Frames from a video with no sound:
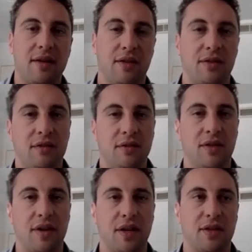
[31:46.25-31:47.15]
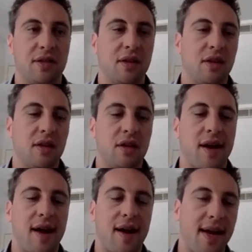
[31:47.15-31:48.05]
So so there's
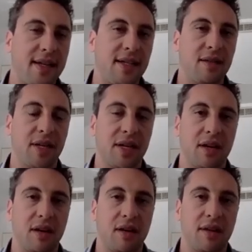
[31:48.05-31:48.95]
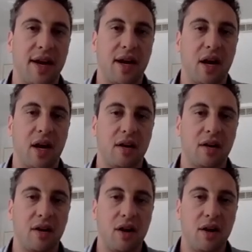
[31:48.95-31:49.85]
uh, 18 million that are
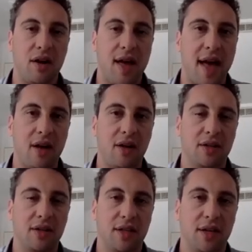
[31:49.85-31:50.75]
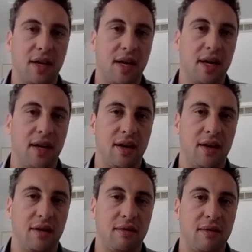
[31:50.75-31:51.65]
held
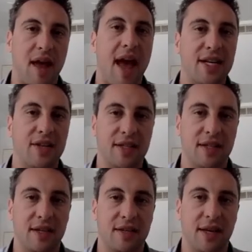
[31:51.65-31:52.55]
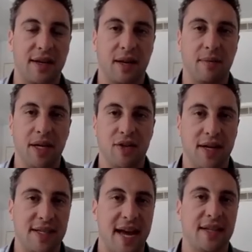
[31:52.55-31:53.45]
in addresses that can be
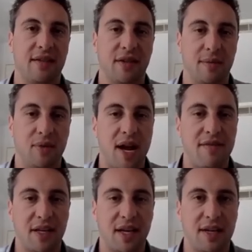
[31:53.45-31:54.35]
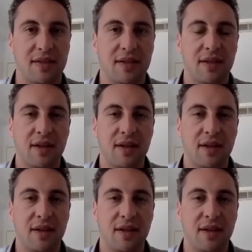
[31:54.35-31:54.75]
transacted via private keys